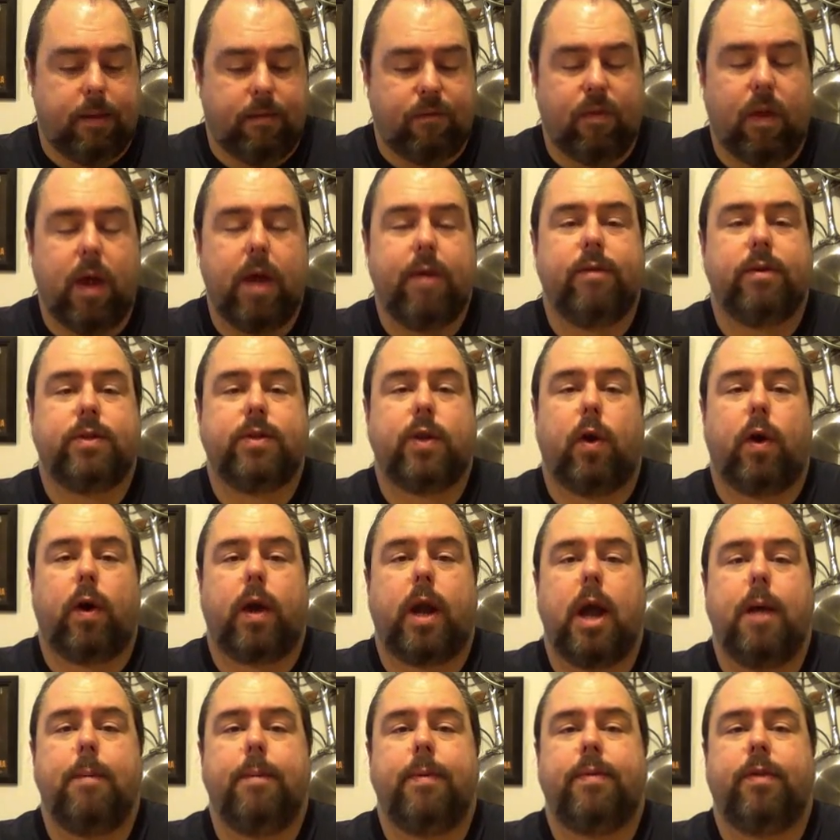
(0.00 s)
The flavors
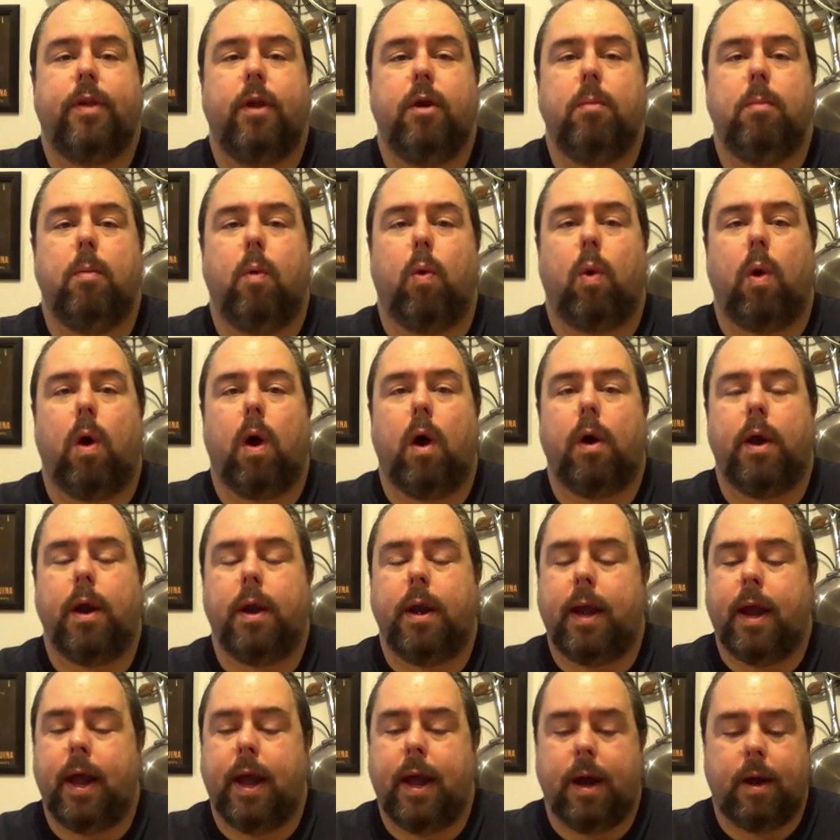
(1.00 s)
are coming through more
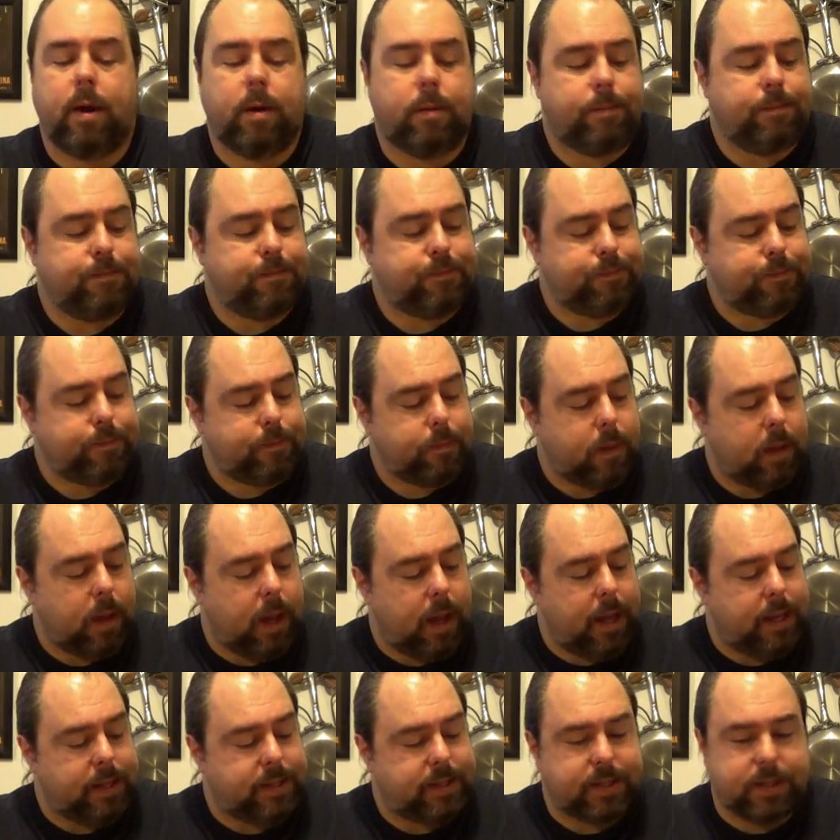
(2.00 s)
on it now.
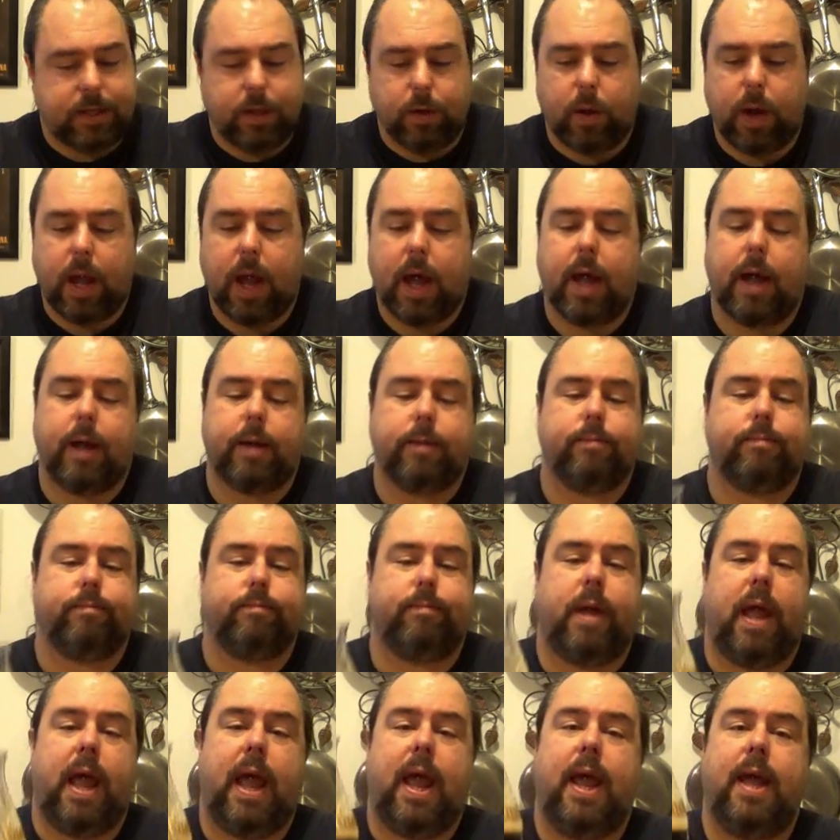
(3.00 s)
It's still got
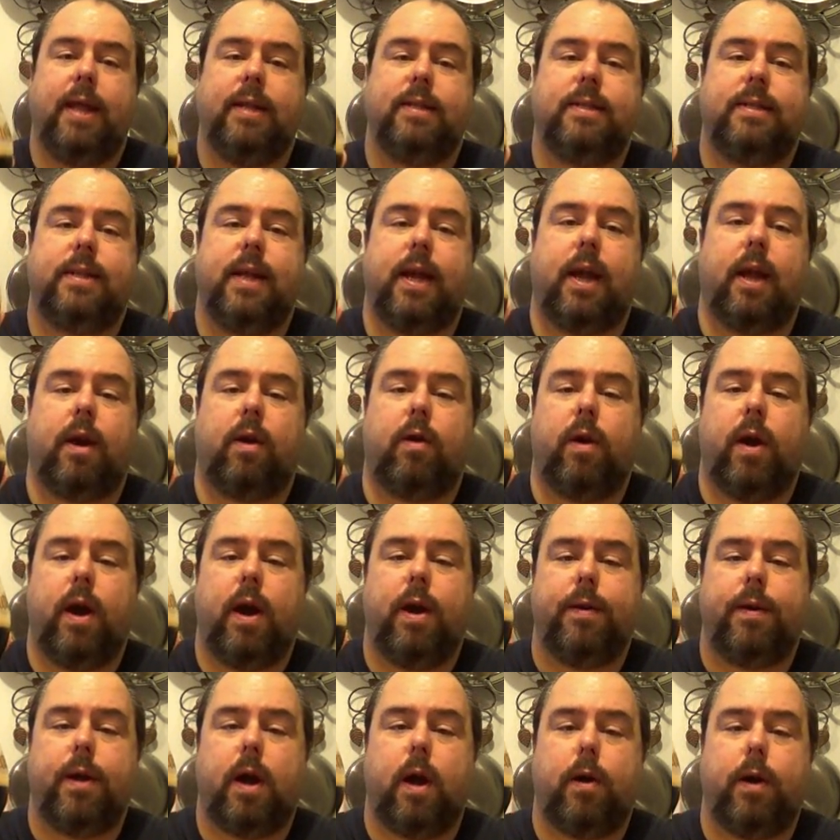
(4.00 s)
head sticking
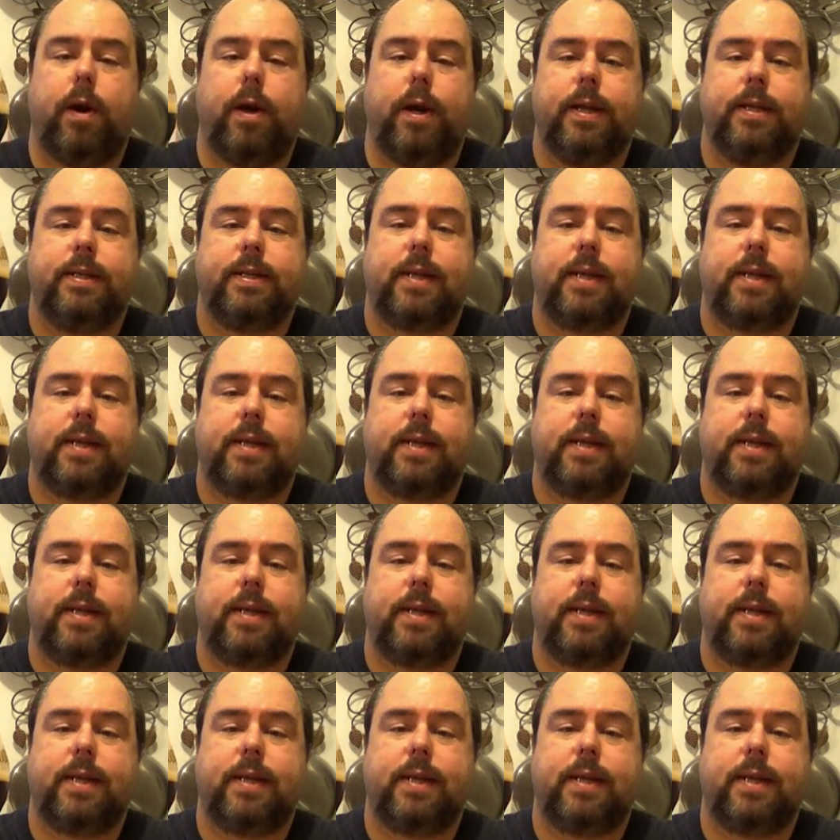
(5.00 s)
around on it.